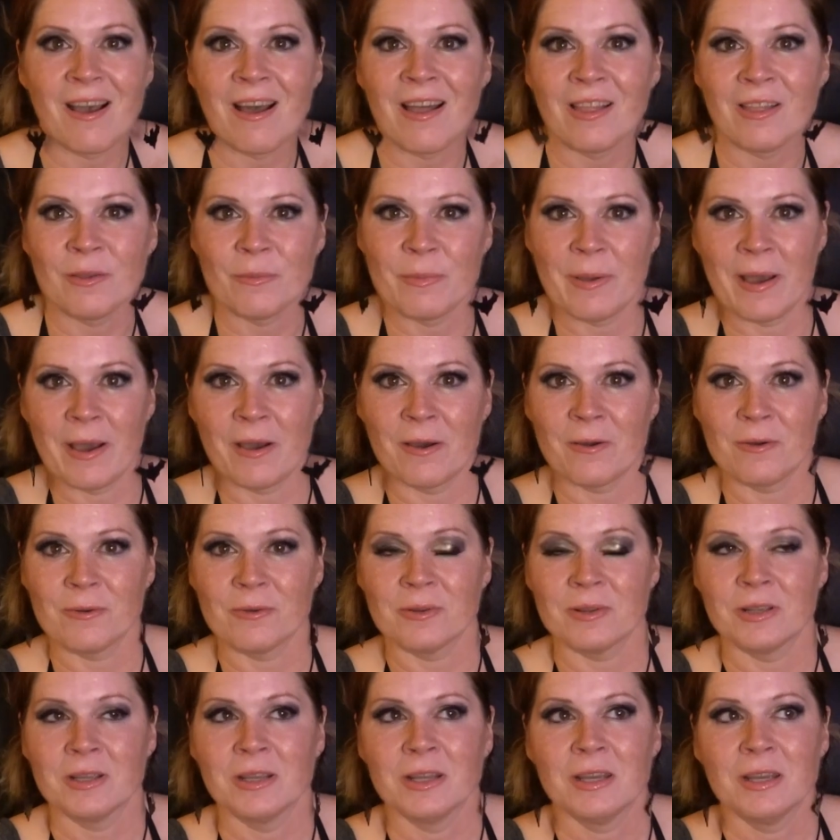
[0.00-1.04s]
all
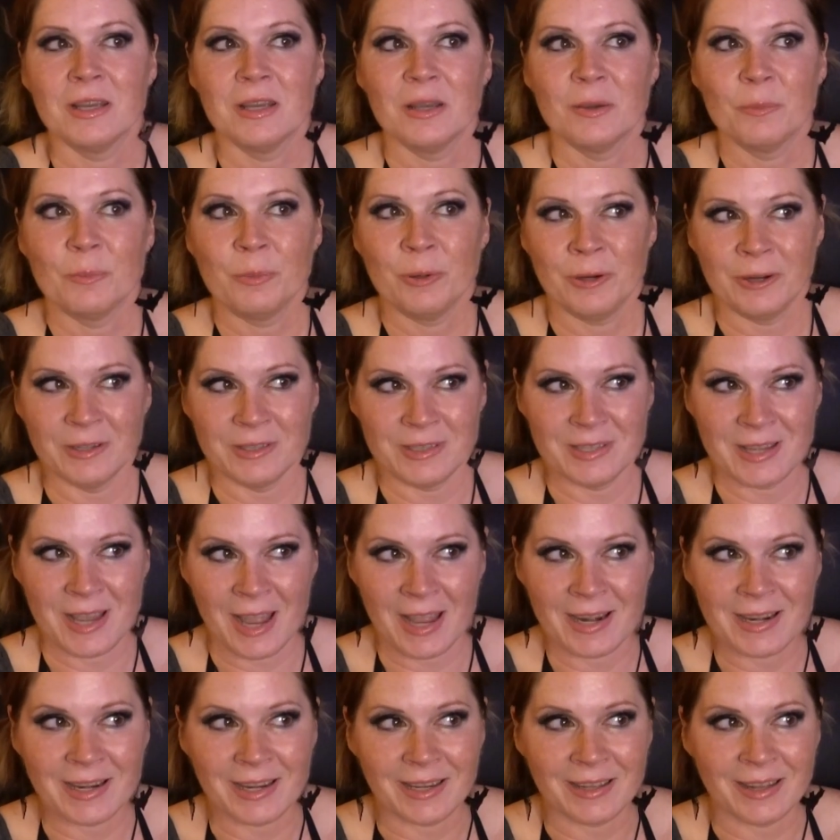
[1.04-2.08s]
about
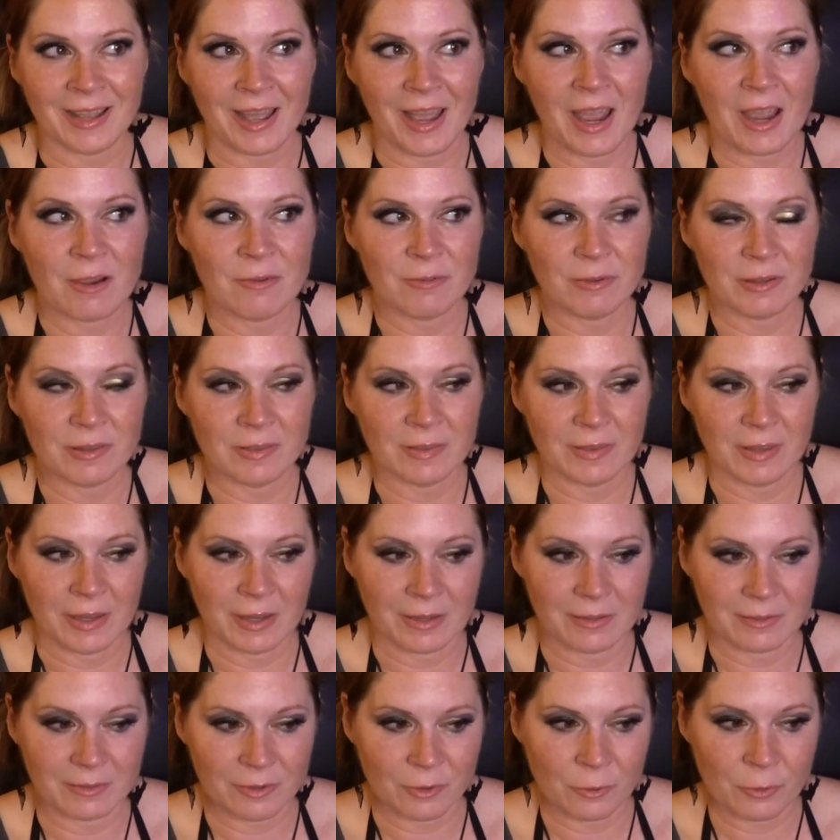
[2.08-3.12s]
pretending that
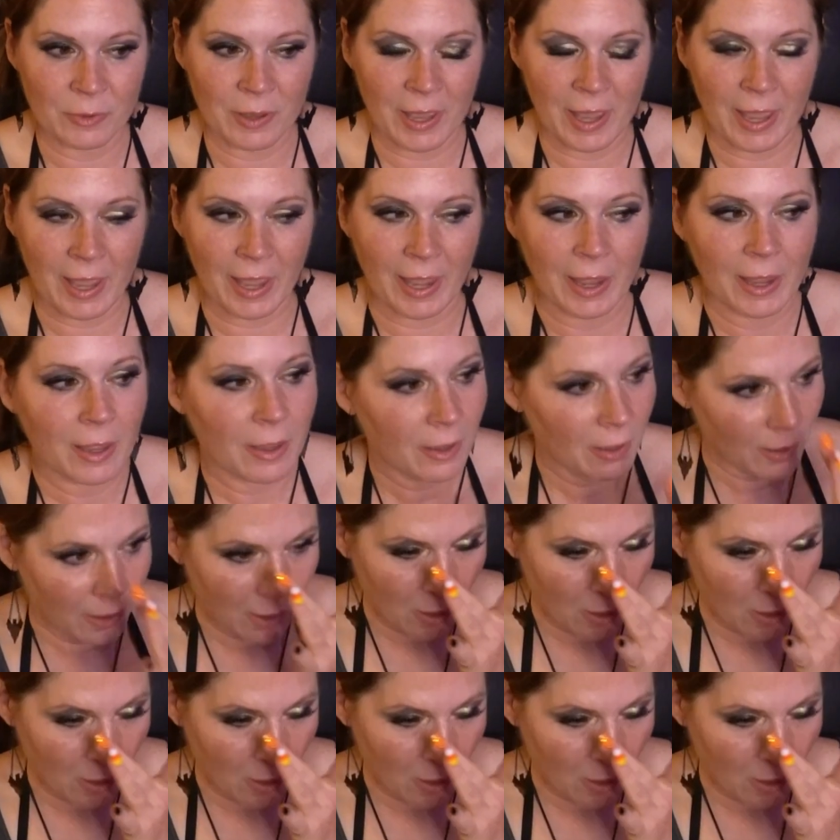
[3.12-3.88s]
everything is okay.